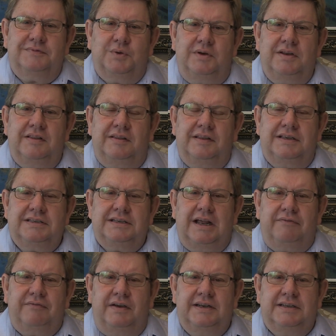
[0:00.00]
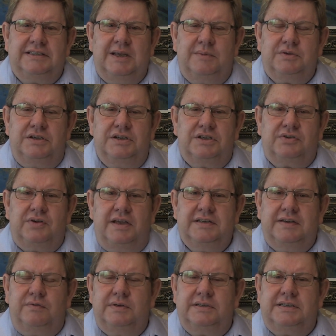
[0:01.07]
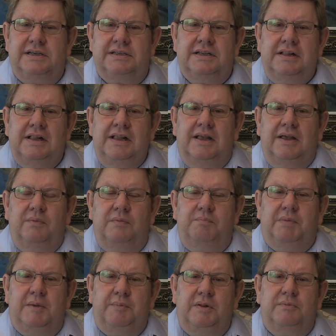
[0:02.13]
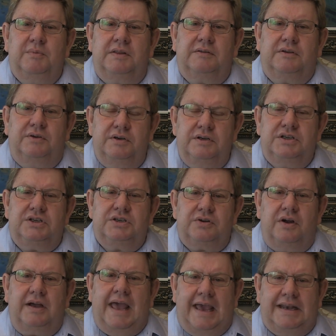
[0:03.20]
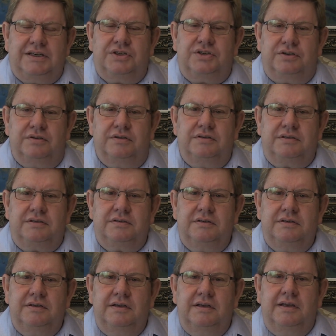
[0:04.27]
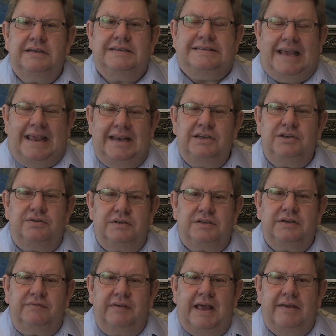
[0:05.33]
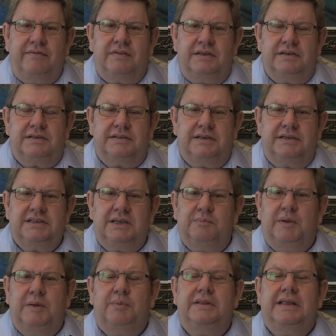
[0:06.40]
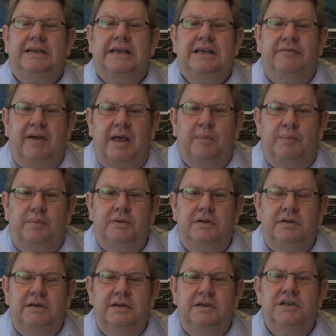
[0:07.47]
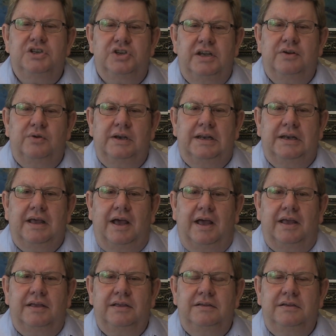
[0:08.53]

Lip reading: One of the things that I find exceptionally strange, everyone says, when people with good, strong attitudes tend to survive these things, and people that give up generally die.